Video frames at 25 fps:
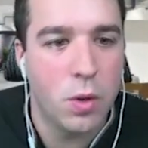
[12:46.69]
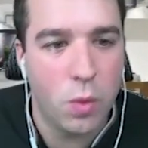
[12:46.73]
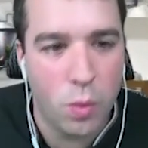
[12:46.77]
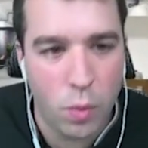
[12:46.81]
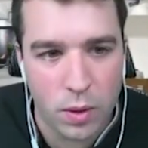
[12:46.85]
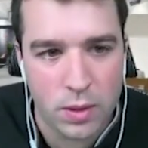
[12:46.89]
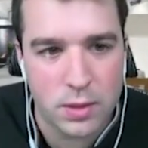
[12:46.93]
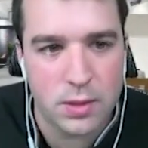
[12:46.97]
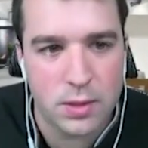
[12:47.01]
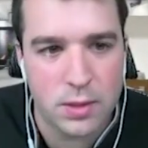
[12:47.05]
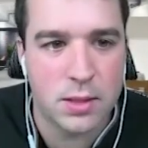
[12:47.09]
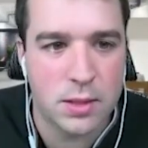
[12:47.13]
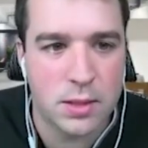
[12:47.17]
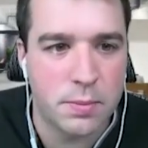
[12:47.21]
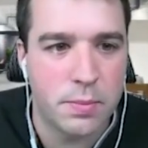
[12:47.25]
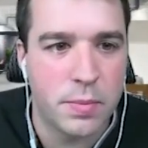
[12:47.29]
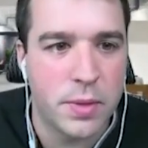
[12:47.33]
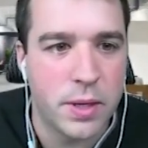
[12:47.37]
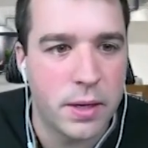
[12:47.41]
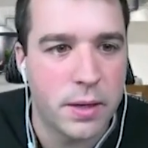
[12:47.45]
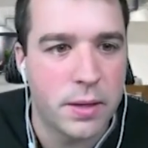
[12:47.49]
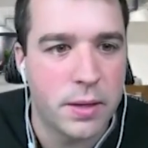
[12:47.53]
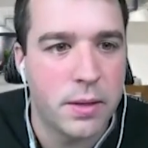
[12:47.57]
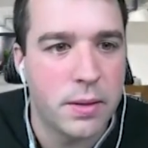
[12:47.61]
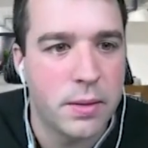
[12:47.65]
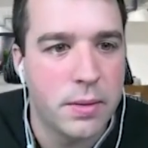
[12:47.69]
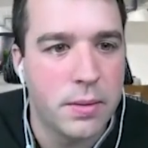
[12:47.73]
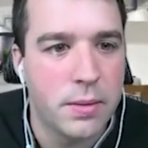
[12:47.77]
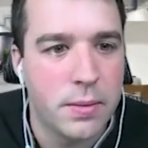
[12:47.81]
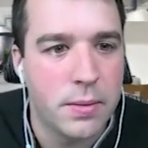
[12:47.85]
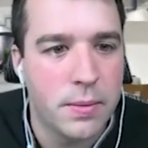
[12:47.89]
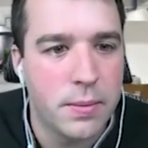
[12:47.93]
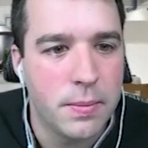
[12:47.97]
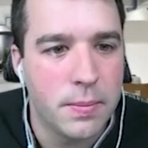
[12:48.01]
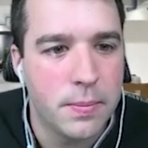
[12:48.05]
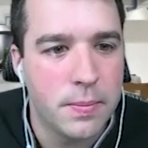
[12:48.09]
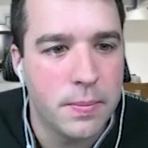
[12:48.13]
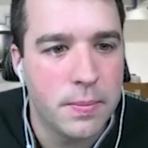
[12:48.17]
once it's submitted.
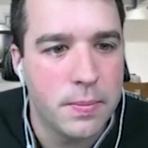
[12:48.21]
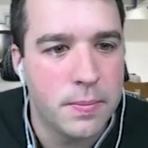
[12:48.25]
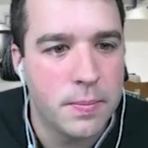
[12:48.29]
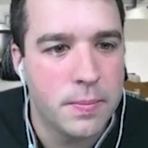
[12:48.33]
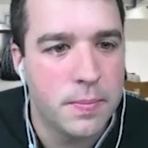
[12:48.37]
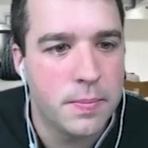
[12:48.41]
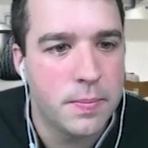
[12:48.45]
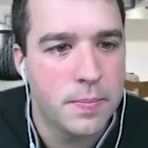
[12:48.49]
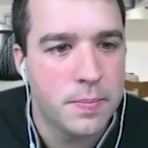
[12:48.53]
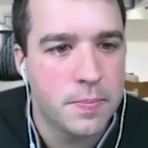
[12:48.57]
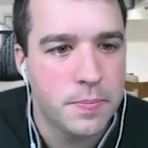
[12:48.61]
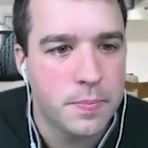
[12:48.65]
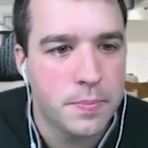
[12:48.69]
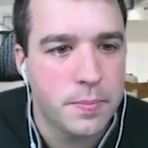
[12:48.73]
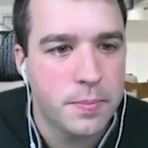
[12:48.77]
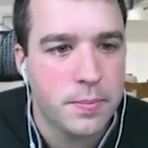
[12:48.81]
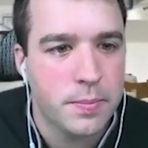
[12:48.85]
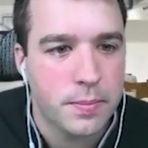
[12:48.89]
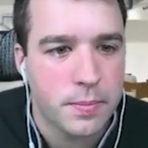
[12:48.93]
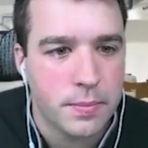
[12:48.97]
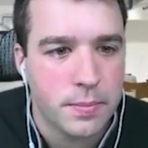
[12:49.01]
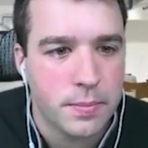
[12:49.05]
I